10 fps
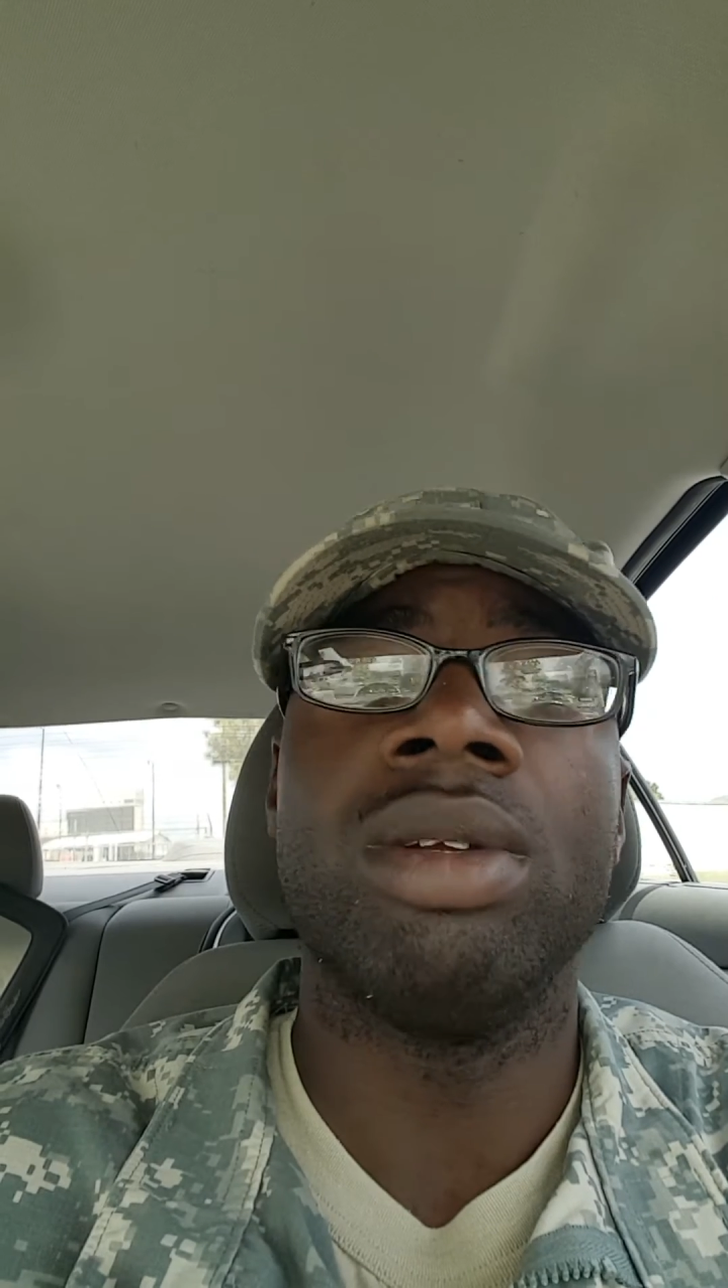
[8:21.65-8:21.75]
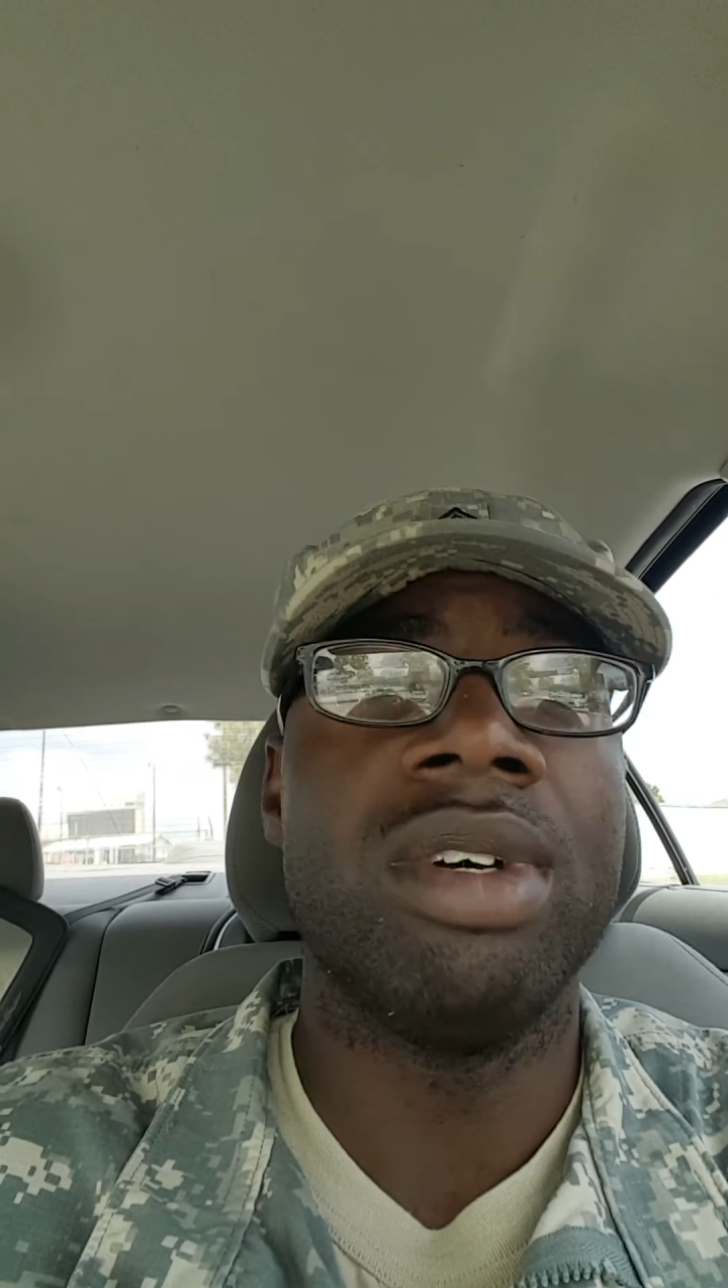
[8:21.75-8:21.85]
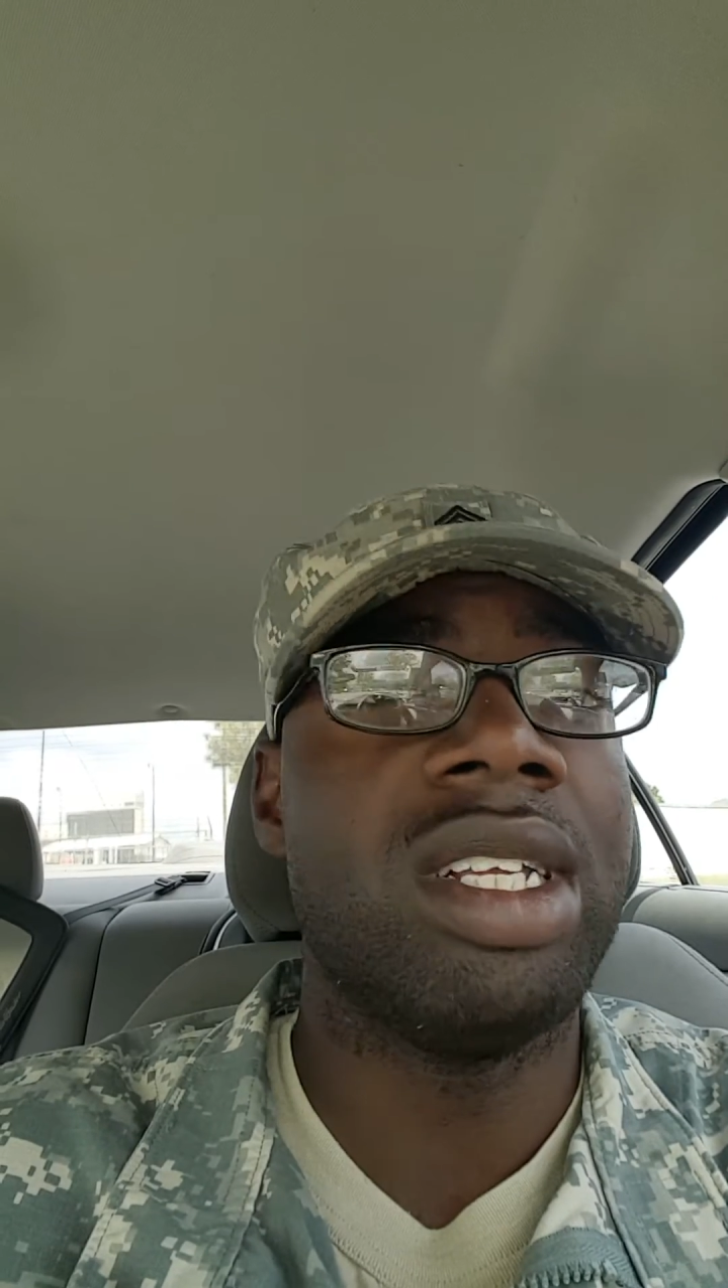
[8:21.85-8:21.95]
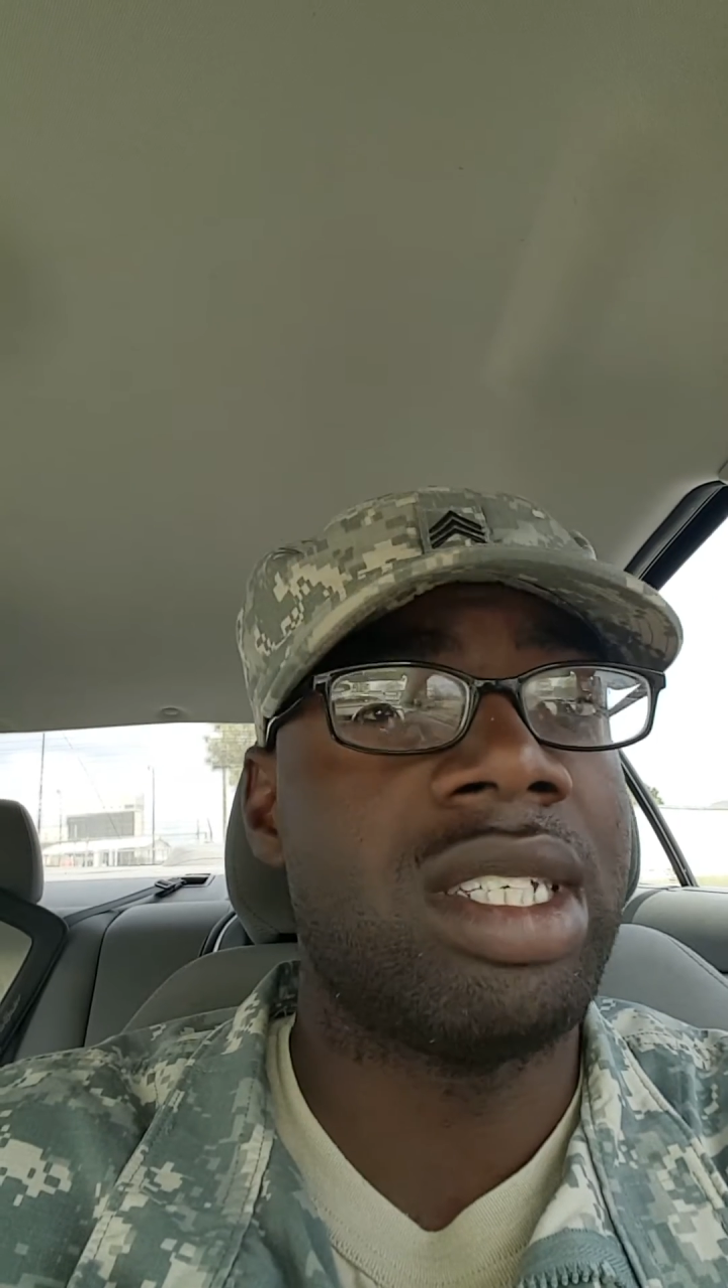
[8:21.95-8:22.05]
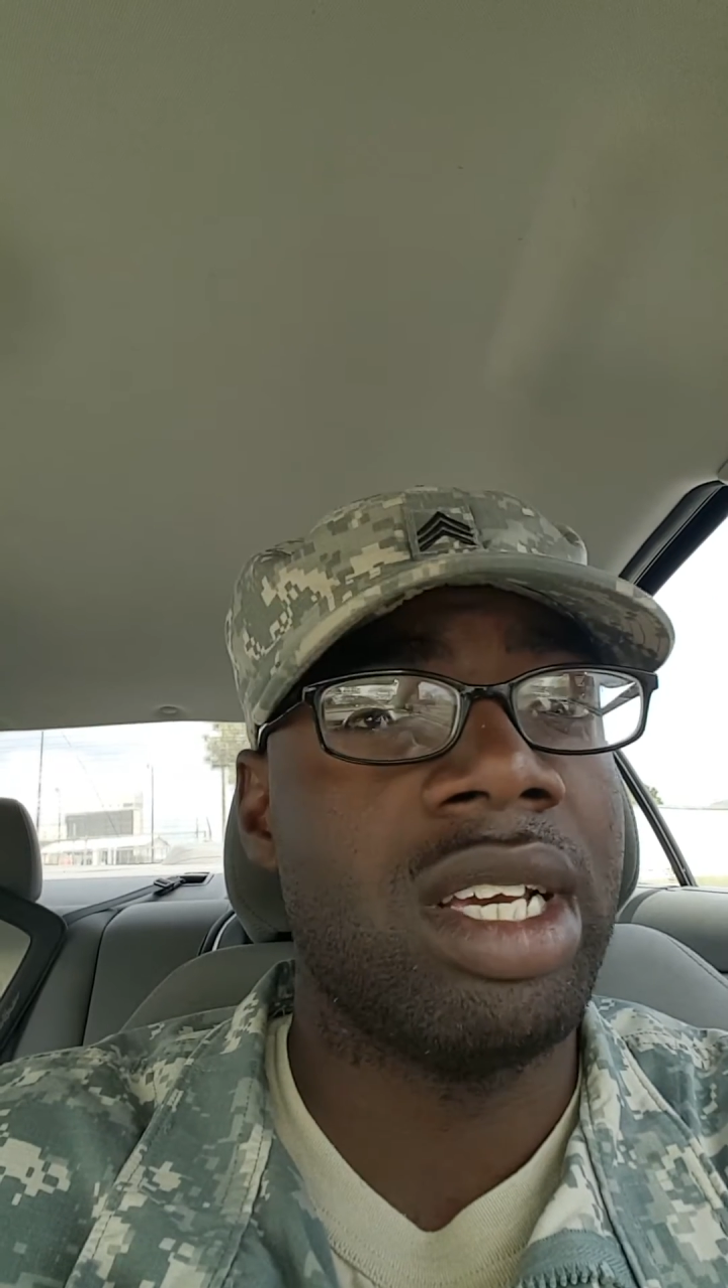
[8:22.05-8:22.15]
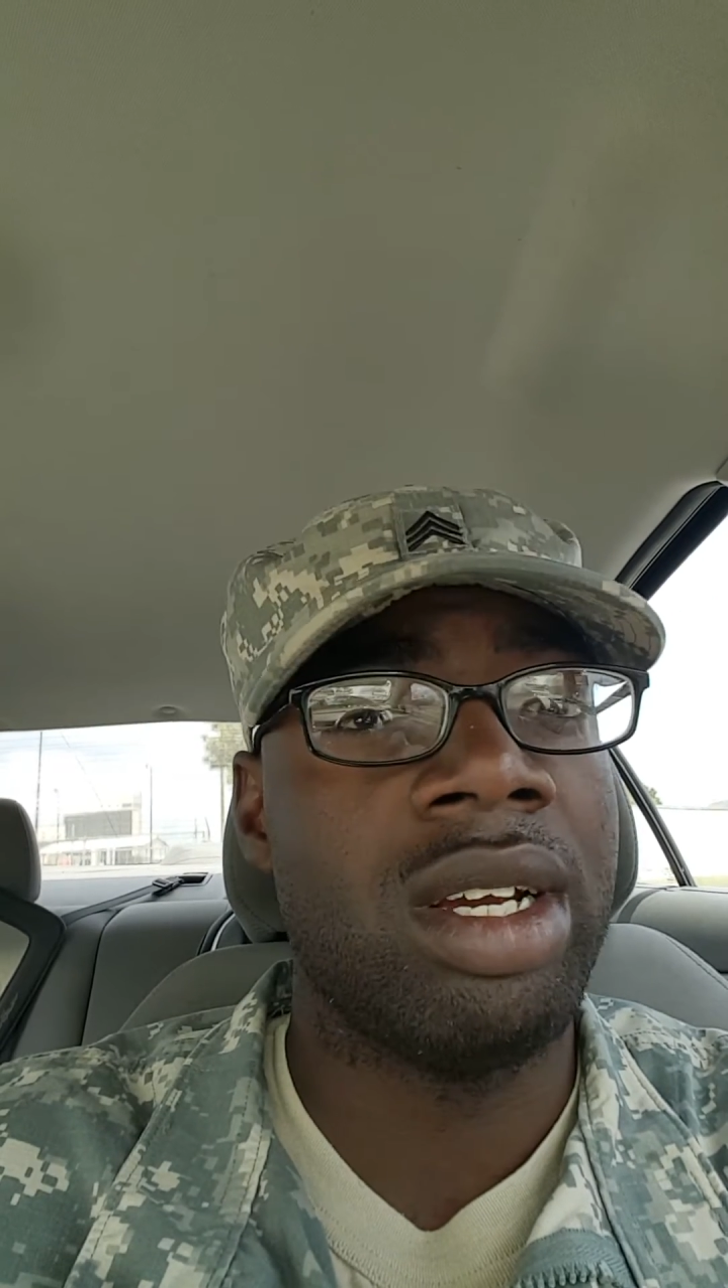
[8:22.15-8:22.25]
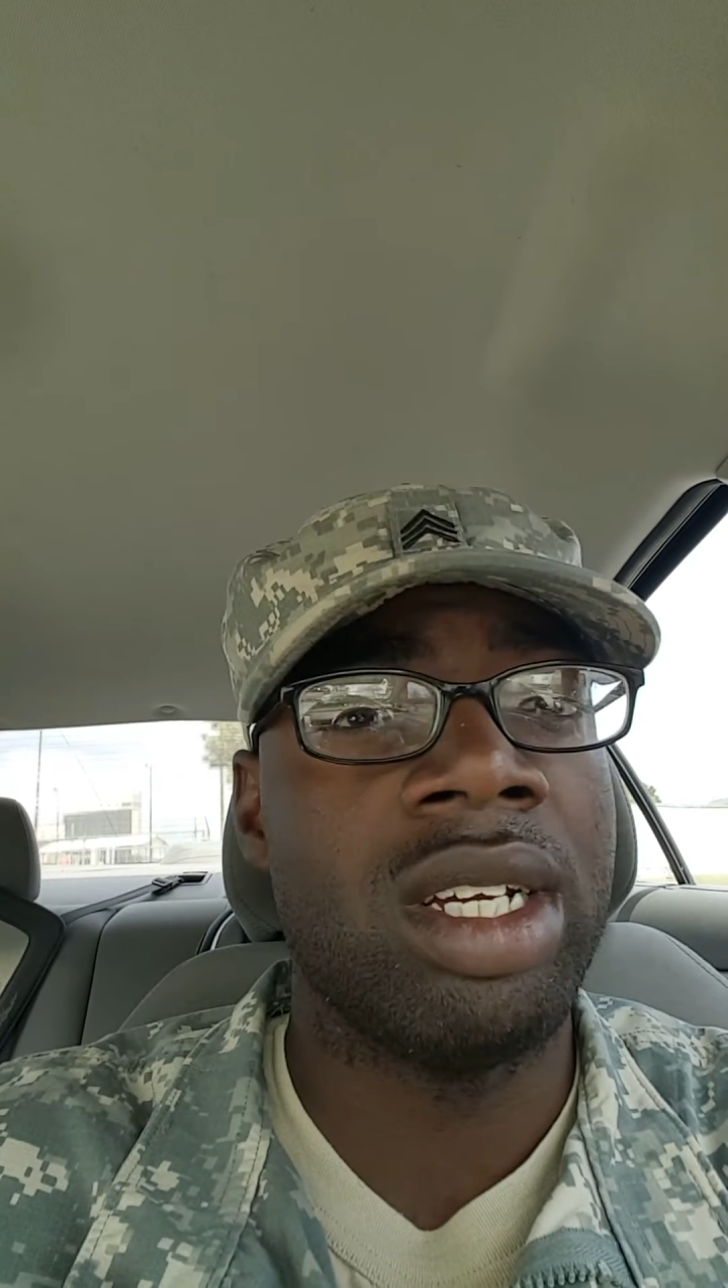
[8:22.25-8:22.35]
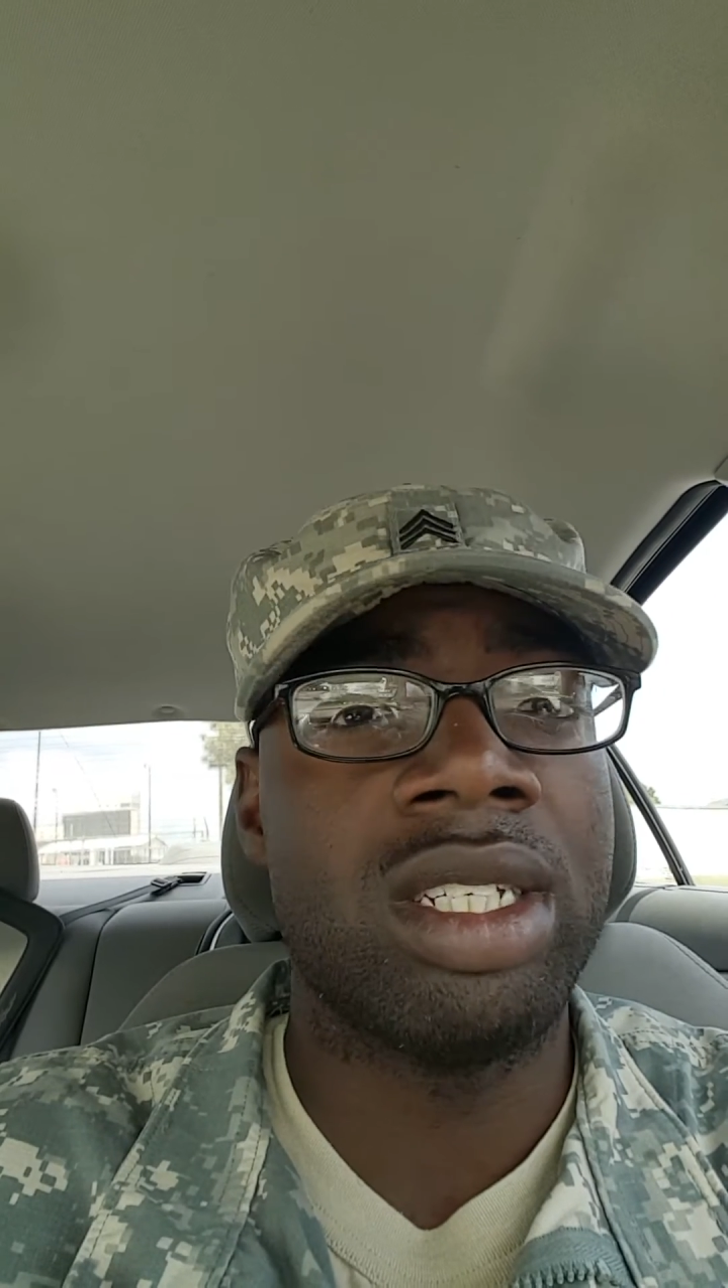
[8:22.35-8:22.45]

military